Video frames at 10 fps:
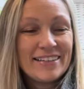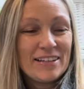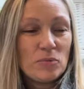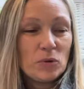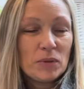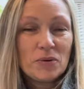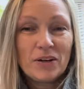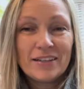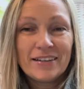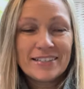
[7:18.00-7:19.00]
it would be
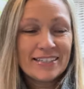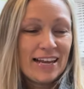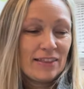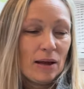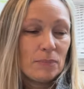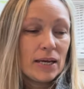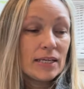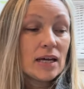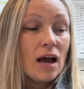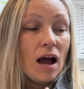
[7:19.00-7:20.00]
quite nice to get that
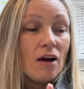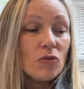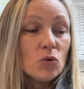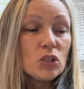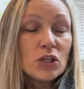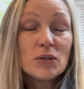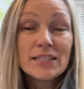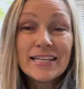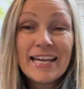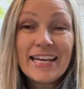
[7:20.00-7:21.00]
made. I've also
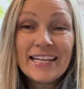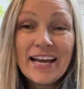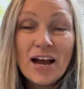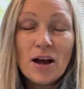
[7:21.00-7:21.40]
seen